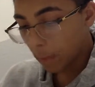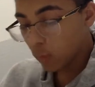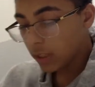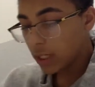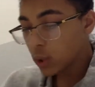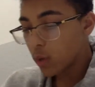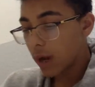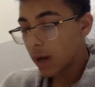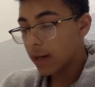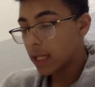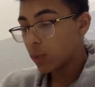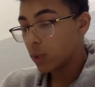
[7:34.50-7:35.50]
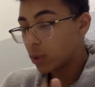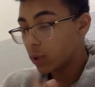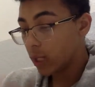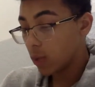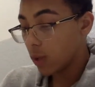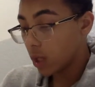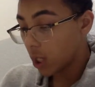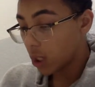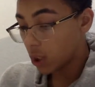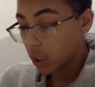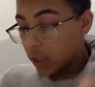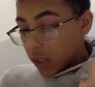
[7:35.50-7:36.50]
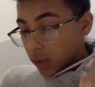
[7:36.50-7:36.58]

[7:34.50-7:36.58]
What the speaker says: We need to recognize what to eat and what not to eat.